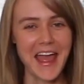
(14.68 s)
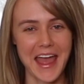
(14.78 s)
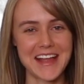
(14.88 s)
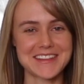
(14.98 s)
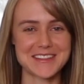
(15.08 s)

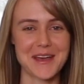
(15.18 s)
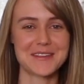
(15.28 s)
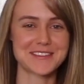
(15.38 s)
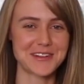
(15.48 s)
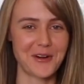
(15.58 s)
It's
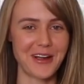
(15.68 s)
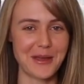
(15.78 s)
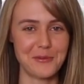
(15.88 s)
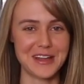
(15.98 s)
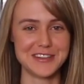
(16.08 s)
a story
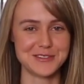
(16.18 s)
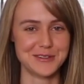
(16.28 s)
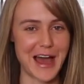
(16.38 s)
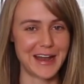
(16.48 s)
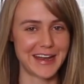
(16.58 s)
we do
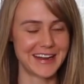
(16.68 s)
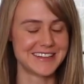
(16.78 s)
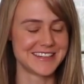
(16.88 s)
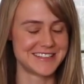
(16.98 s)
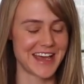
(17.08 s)
not need
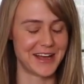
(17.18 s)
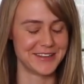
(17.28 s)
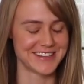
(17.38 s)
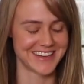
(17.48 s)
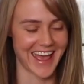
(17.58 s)
to tell
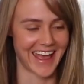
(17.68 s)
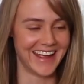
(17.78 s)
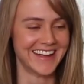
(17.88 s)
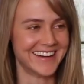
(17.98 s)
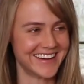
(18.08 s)
today.